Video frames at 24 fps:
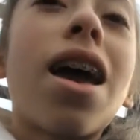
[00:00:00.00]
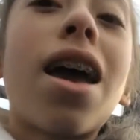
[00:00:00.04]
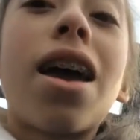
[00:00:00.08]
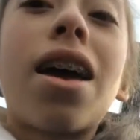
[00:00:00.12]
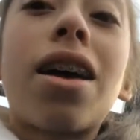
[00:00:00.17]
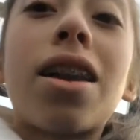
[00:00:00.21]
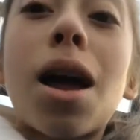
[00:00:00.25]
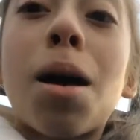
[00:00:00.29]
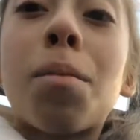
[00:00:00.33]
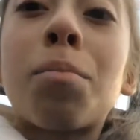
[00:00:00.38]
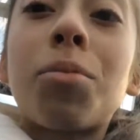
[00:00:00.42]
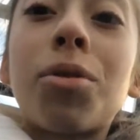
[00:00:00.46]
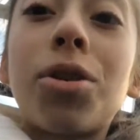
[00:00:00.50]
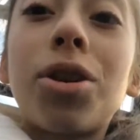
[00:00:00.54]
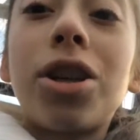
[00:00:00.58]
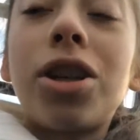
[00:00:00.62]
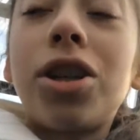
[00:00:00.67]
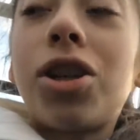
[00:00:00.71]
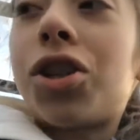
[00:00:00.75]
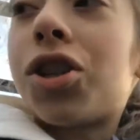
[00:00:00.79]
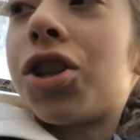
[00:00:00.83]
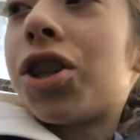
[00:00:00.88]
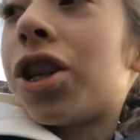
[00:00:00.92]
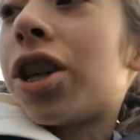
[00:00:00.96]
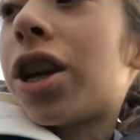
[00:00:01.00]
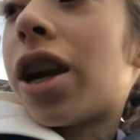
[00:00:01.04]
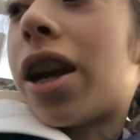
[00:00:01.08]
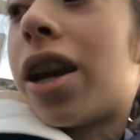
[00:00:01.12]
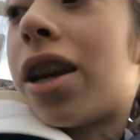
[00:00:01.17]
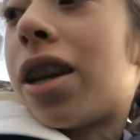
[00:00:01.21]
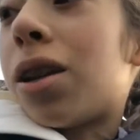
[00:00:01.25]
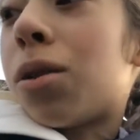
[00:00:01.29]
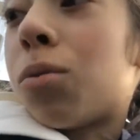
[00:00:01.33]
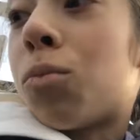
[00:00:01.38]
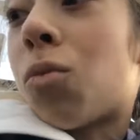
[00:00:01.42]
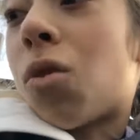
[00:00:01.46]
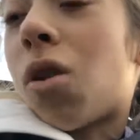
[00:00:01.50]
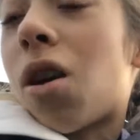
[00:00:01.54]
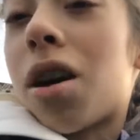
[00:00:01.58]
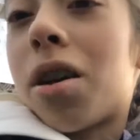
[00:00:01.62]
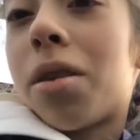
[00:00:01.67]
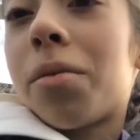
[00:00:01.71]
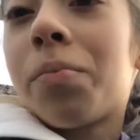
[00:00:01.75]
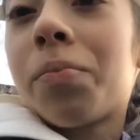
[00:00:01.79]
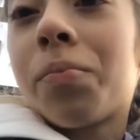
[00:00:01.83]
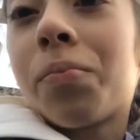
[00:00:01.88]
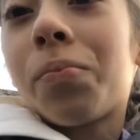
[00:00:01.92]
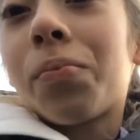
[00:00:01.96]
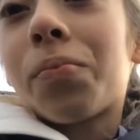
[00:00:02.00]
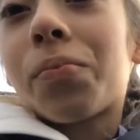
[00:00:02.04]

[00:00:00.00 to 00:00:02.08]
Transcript: and I'm pretty sure Aiden won.